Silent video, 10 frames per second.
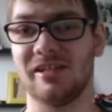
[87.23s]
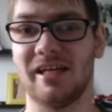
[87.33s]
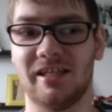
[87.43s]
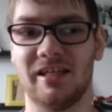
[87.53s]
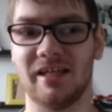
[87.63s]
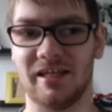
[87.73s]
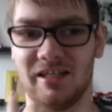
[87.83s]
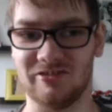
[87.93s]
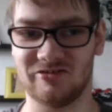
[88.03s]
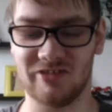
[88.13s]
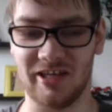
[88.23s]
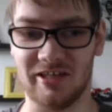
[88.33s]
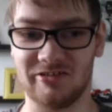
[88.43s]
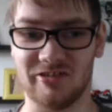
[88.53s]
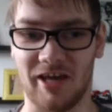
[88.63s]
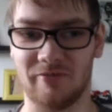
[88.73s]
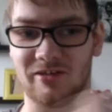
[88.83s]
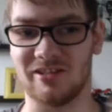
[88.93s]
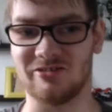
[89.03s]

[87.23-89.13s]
1996 after the